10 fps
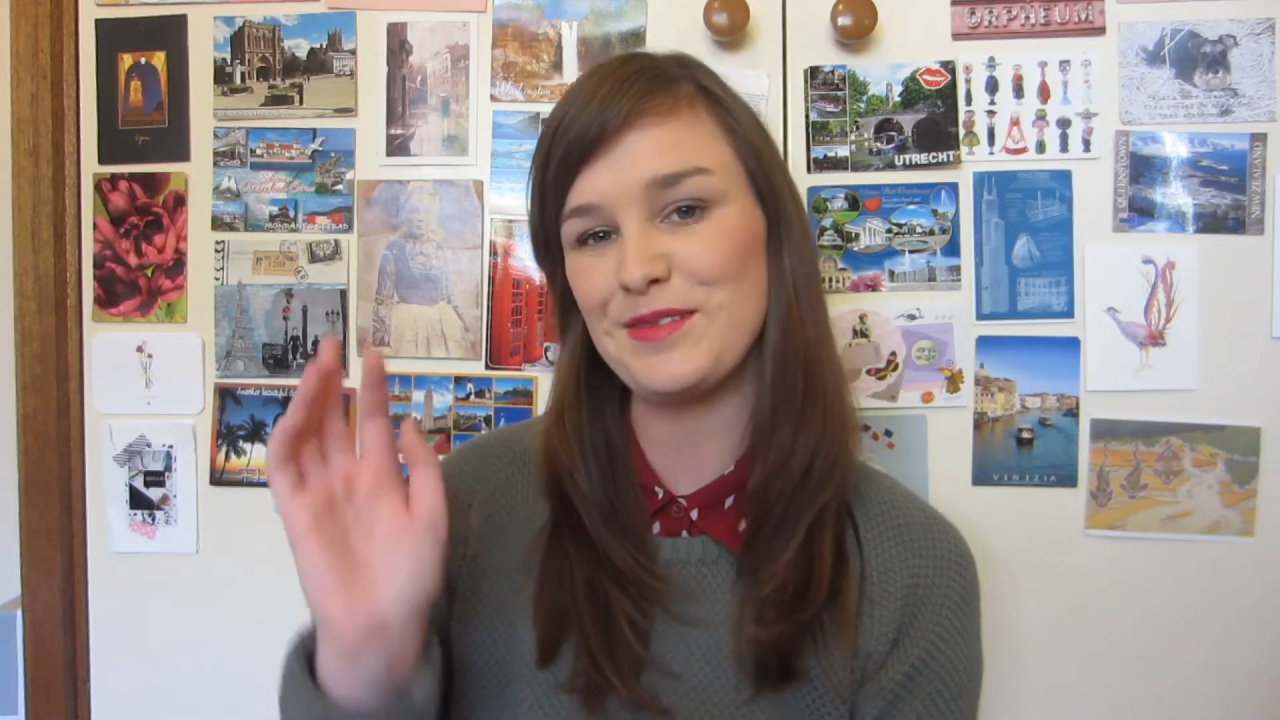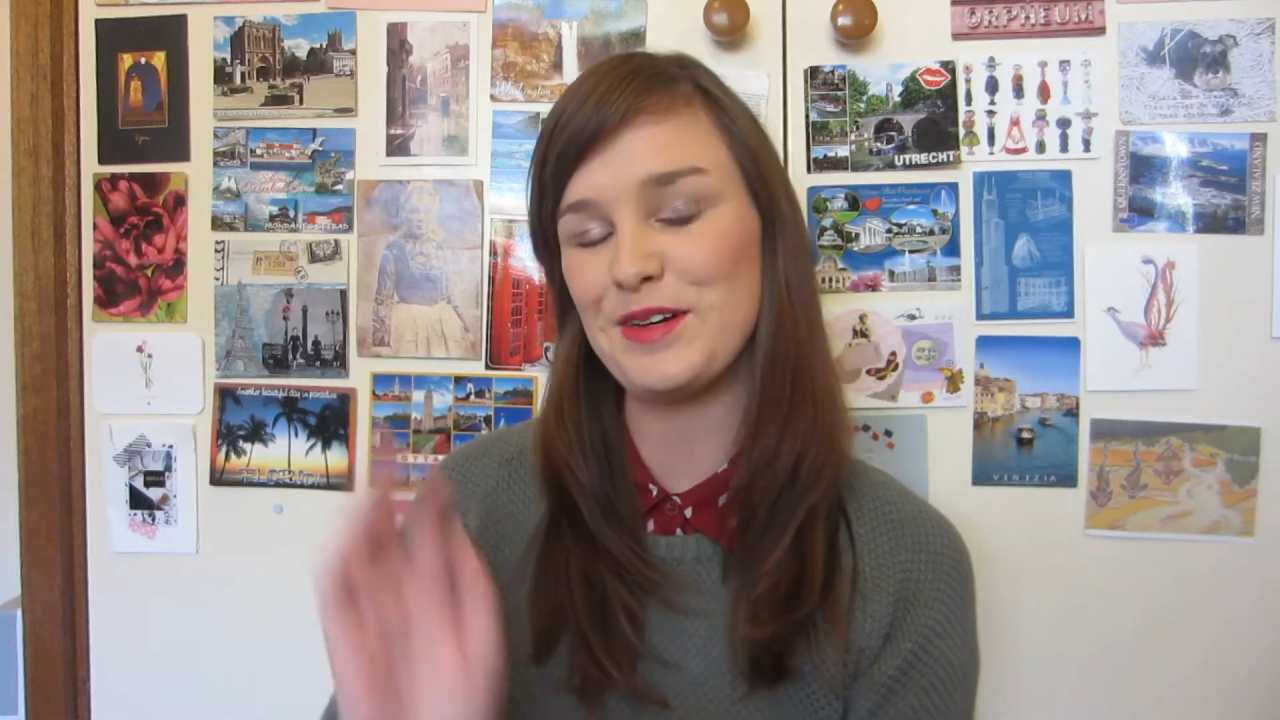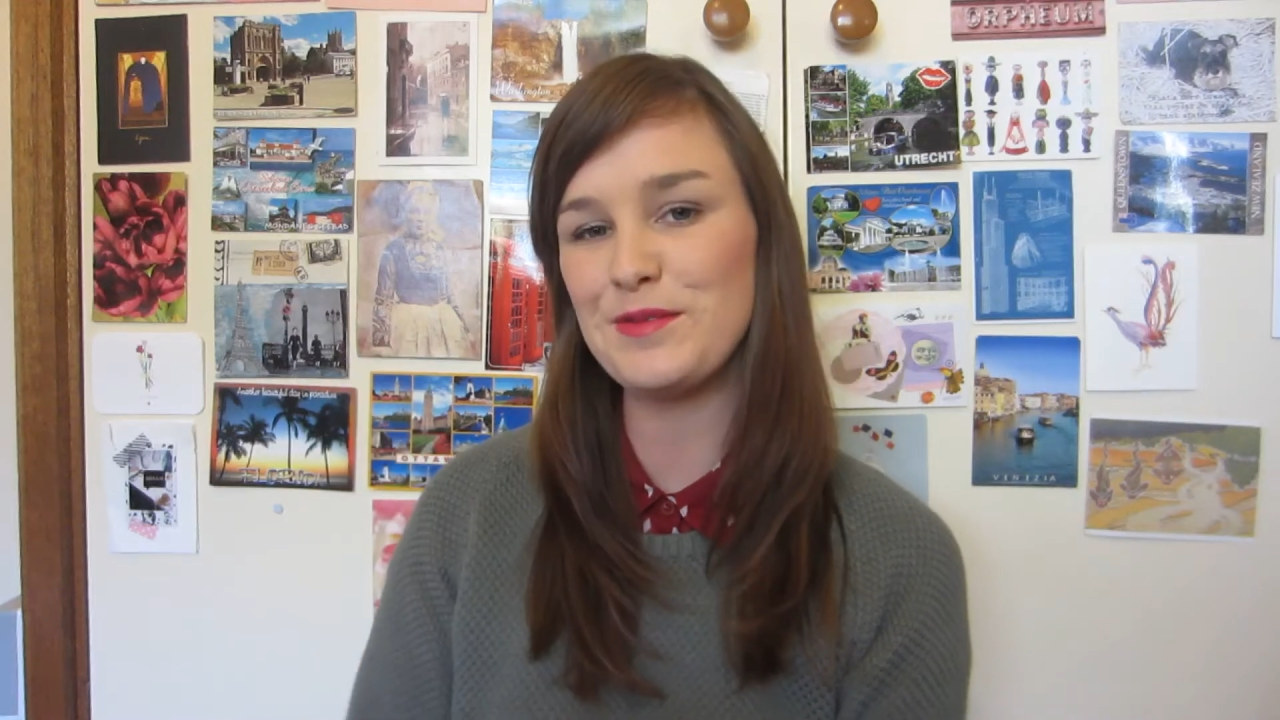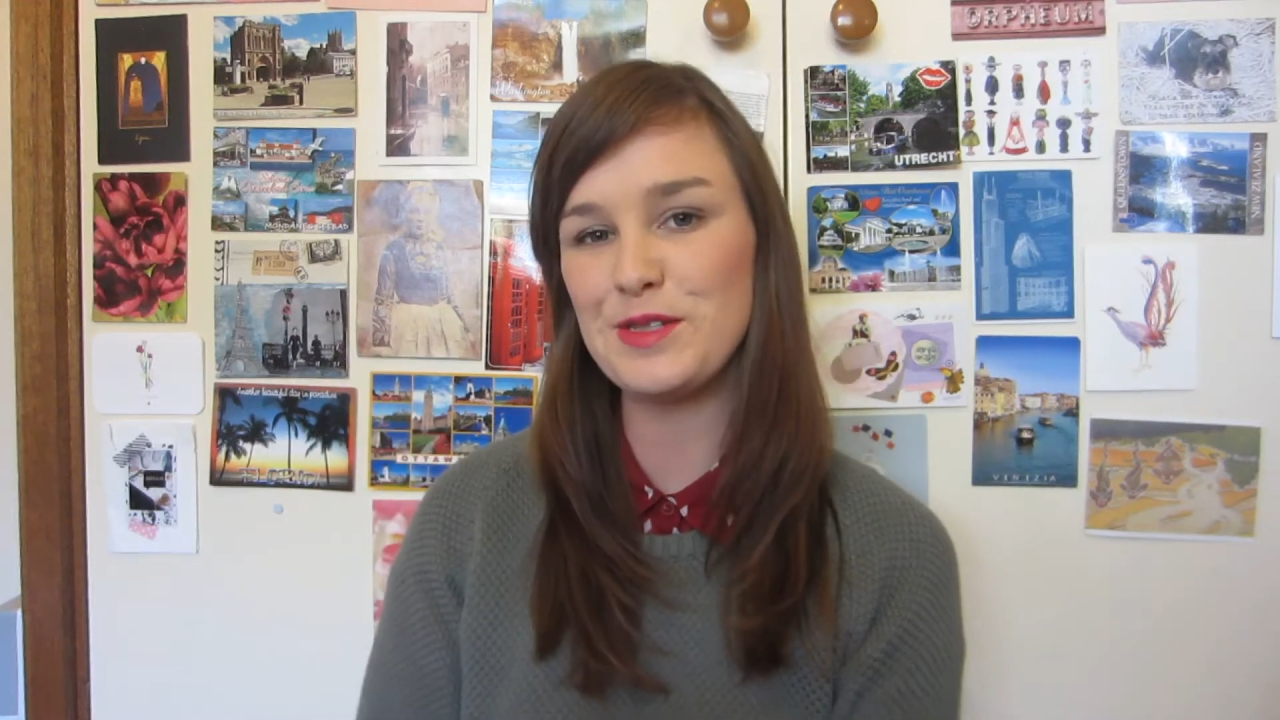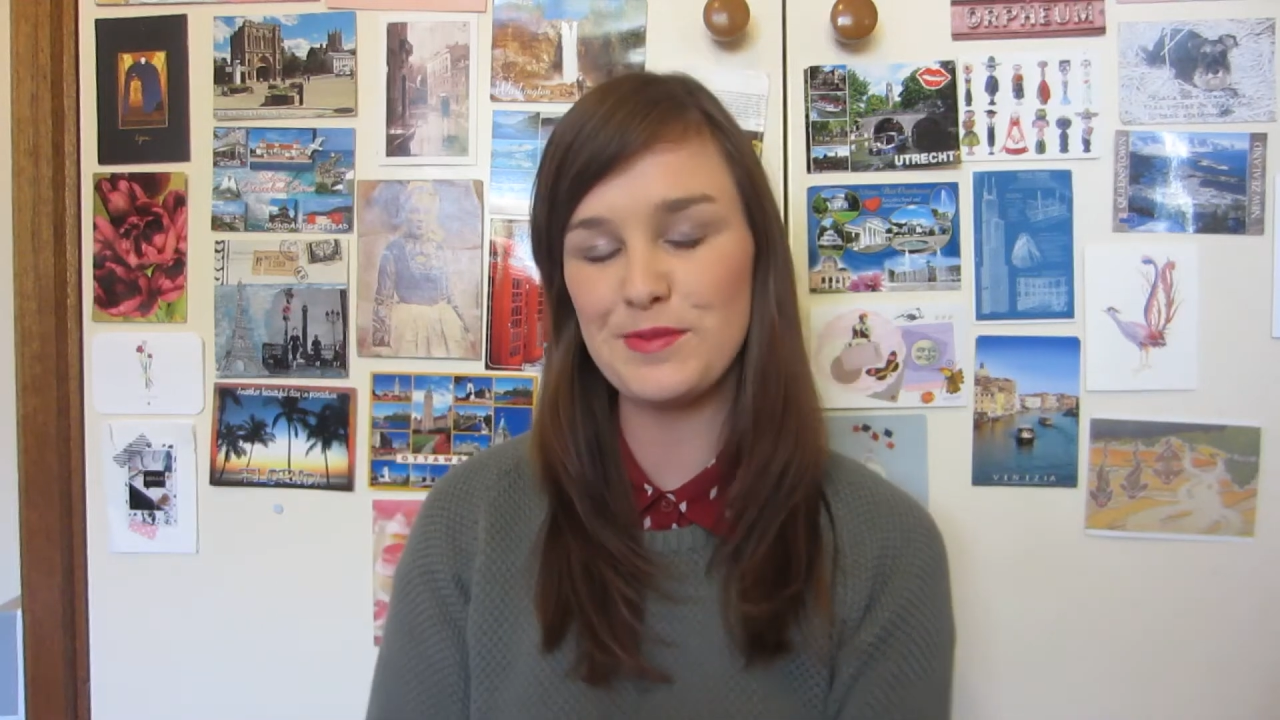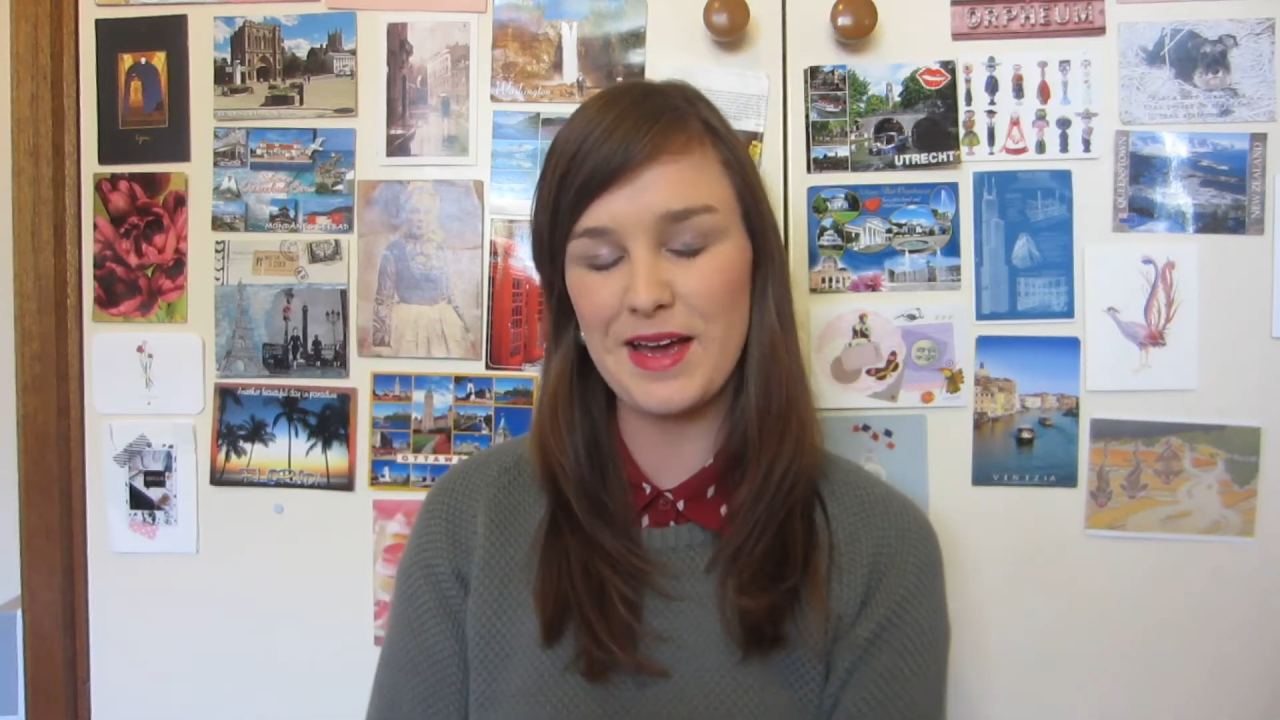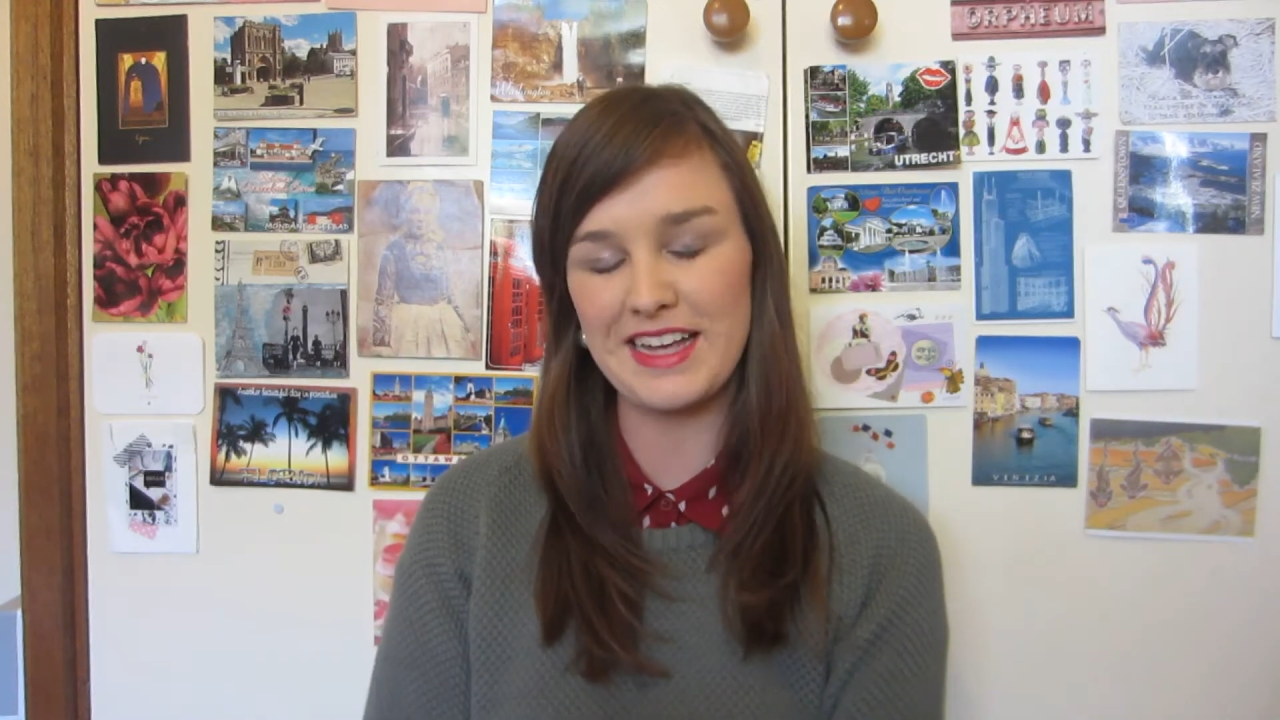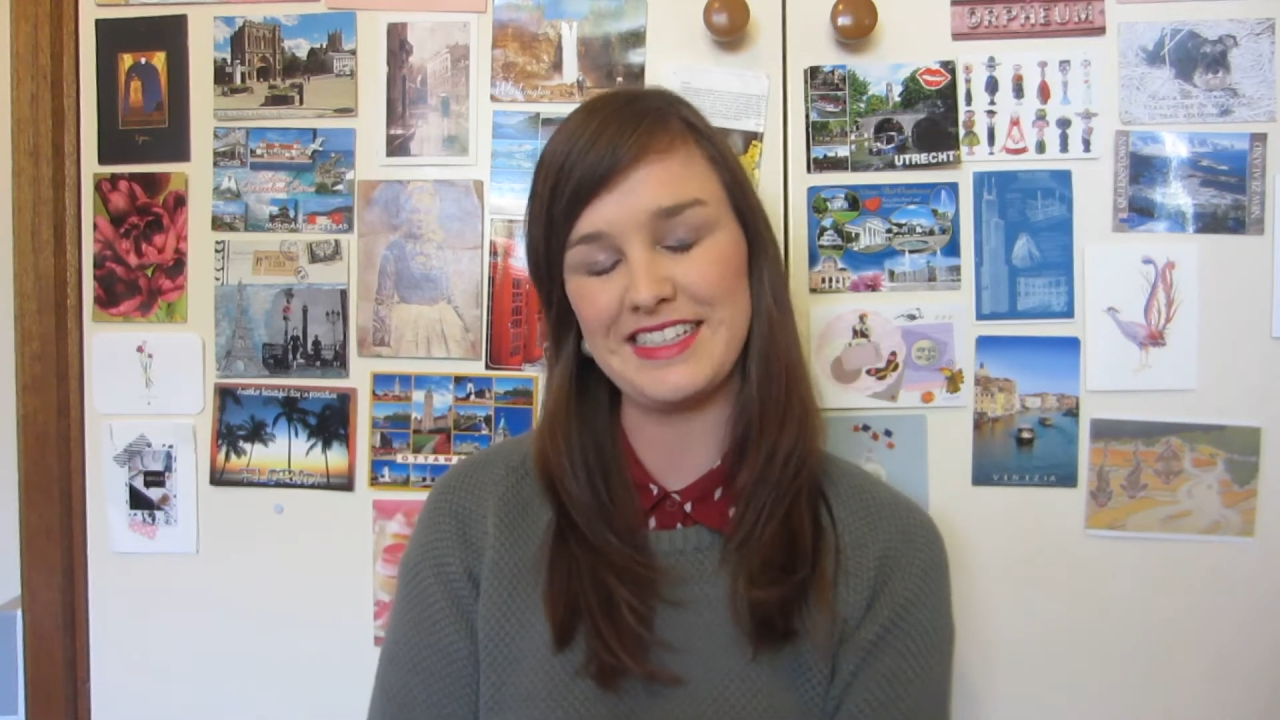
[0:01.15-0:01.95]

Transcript: welcome to my